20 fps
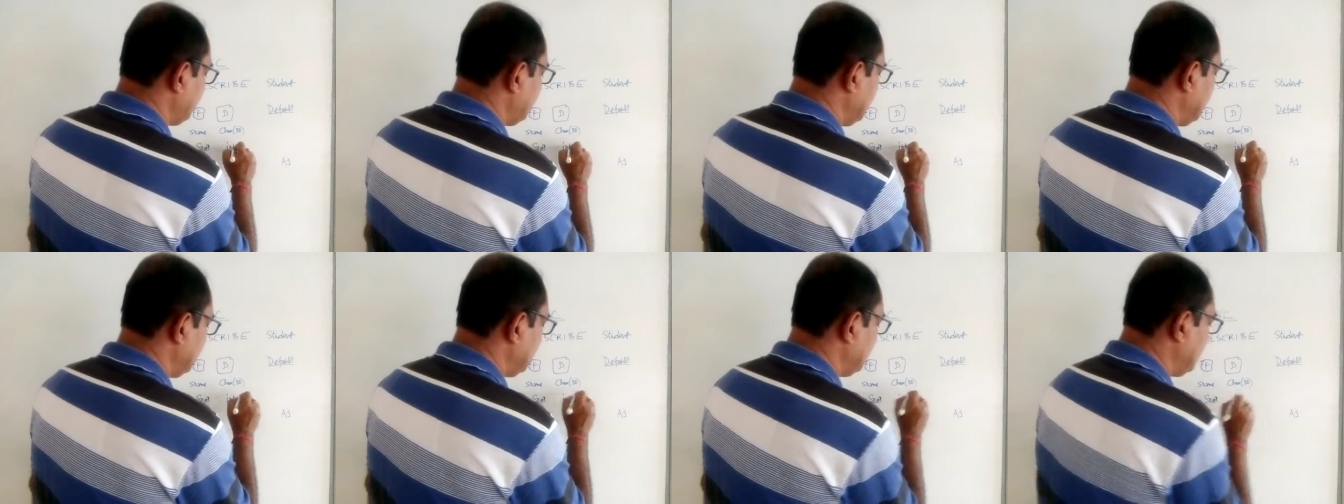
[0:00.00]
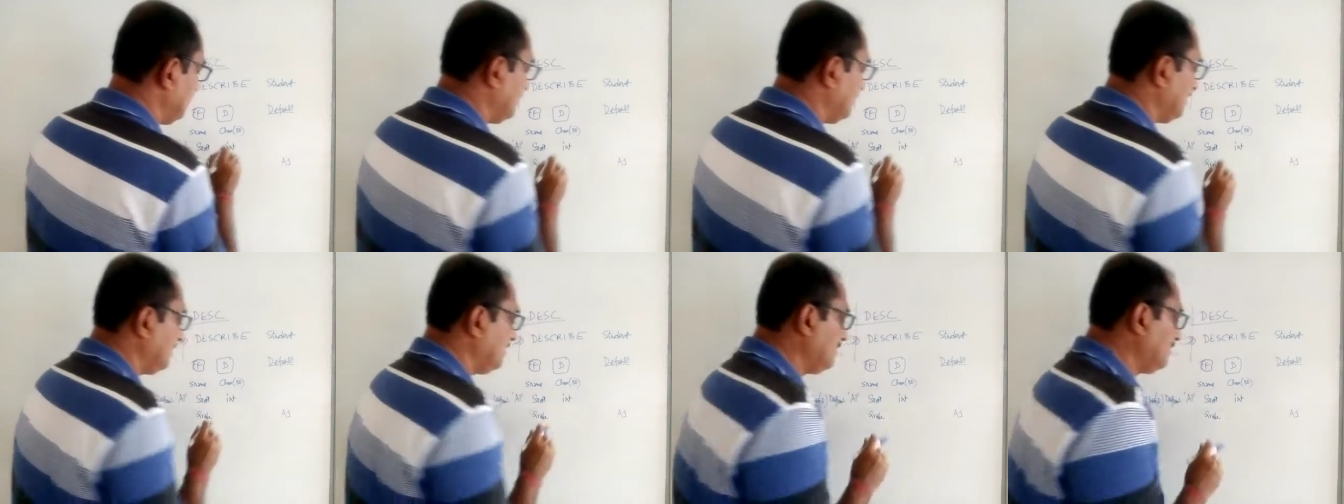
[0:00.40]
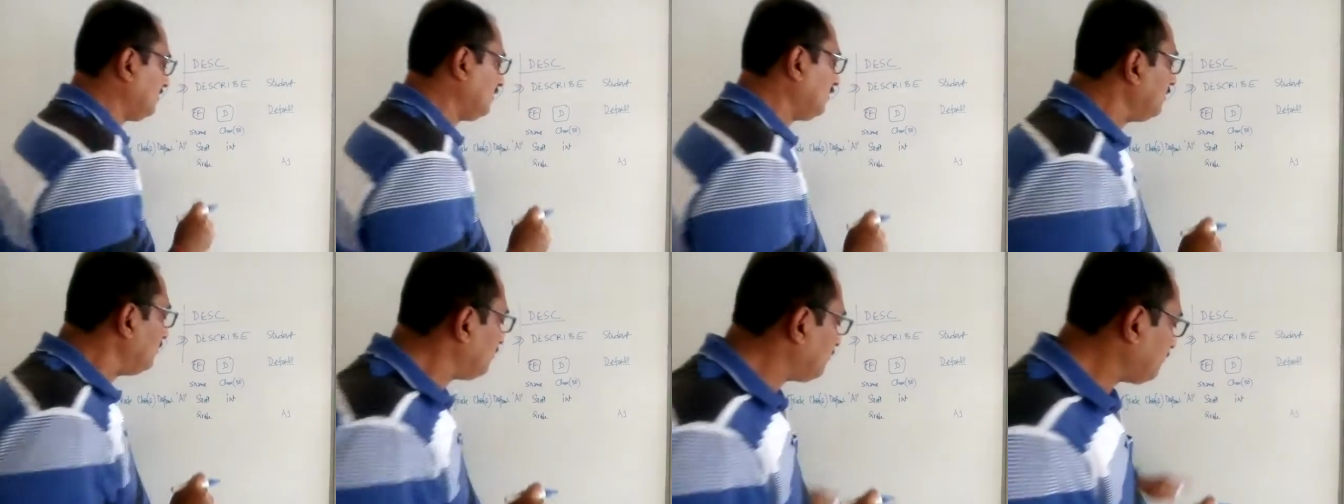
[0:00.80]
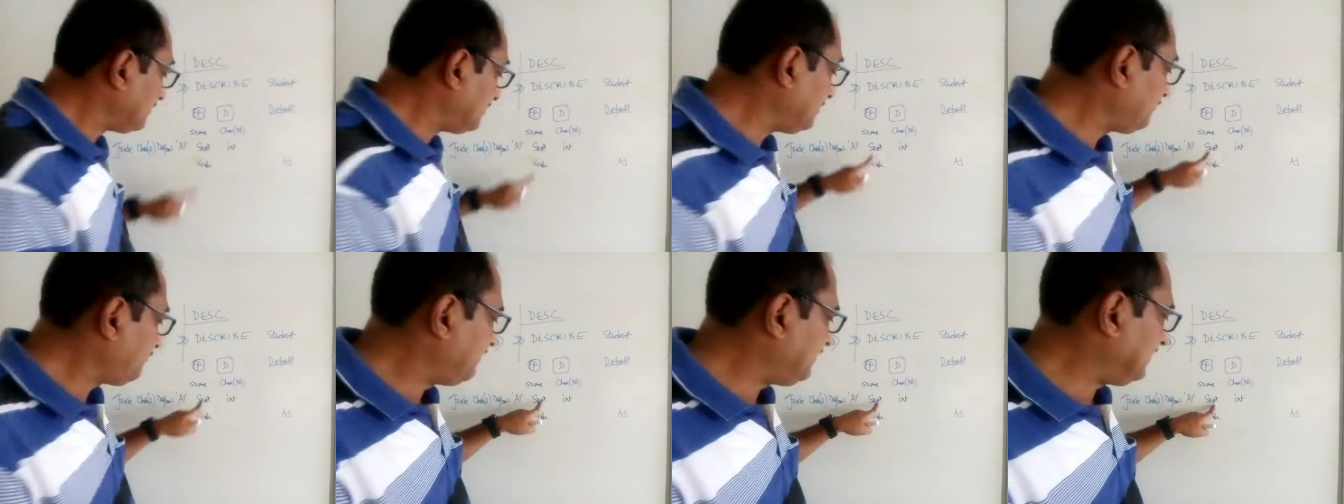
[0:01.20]
field, for
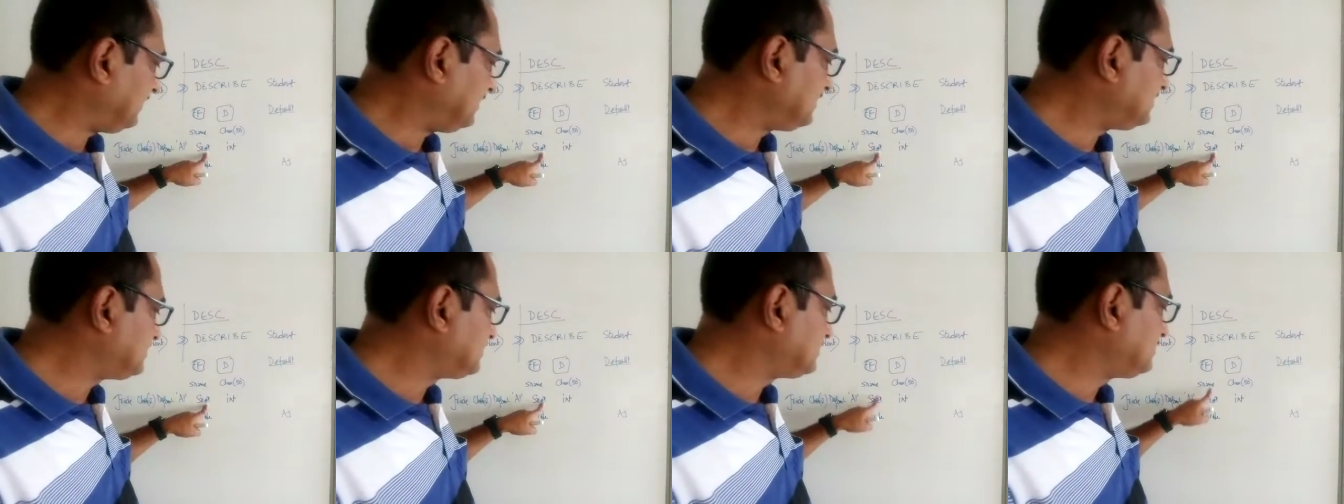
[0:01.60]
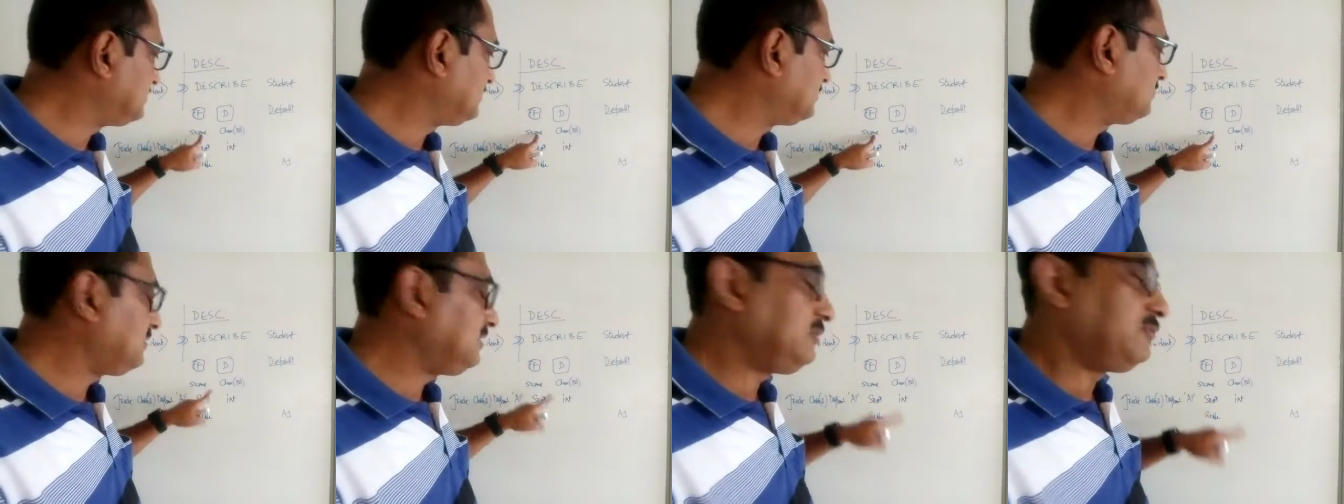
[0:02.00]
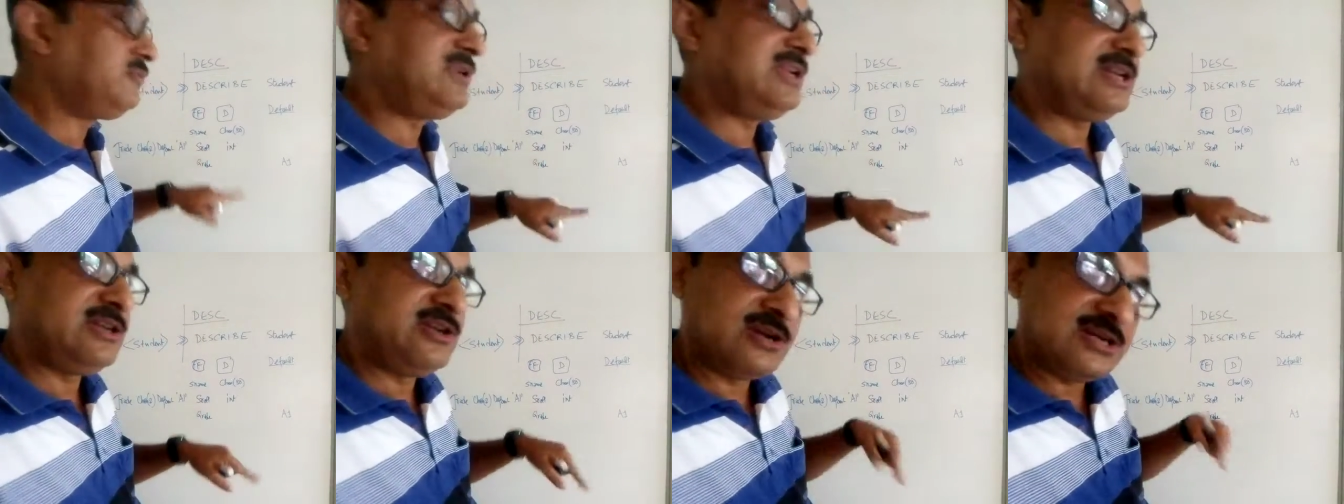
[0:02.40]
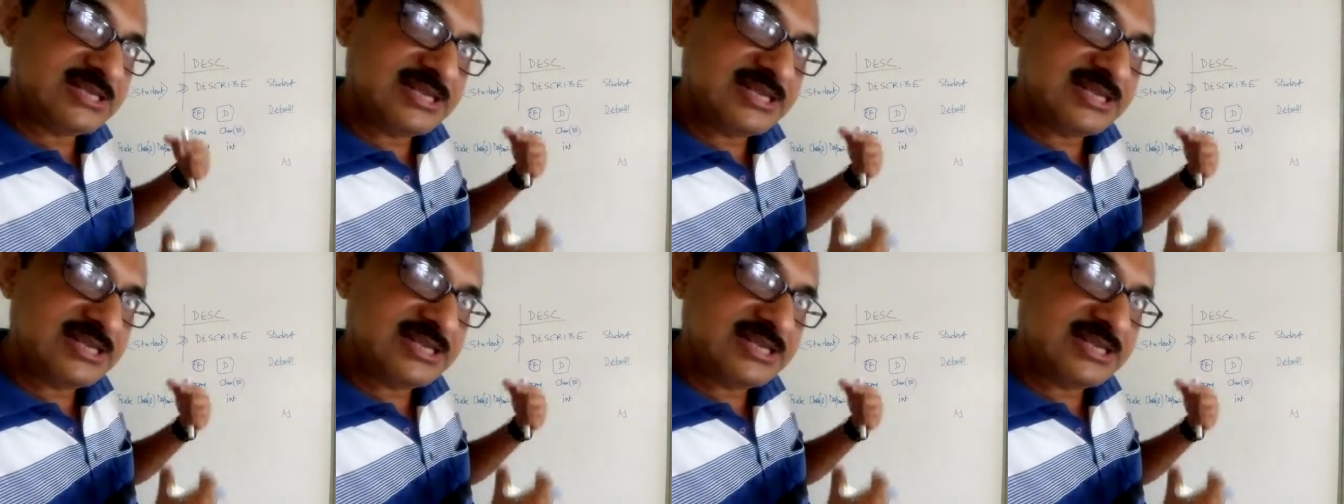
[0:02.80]
the fields you did not